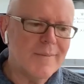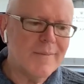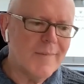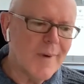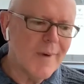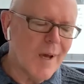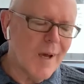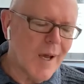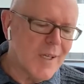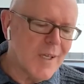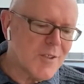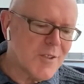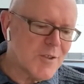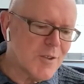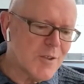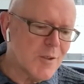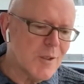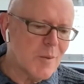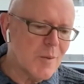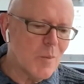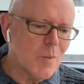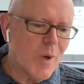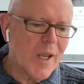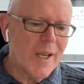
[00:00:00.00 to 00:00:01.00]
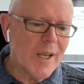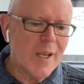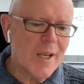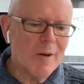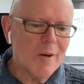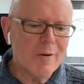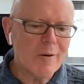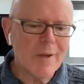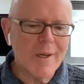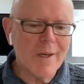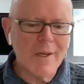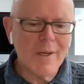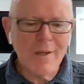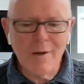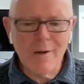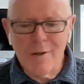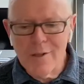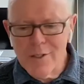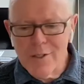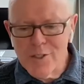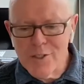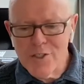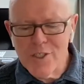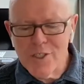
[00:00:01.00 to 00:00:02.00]
high school in one area,
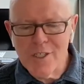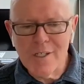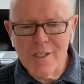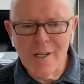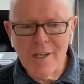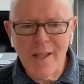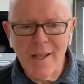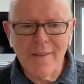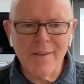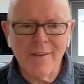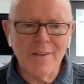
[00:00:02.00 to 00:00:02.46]
college in another,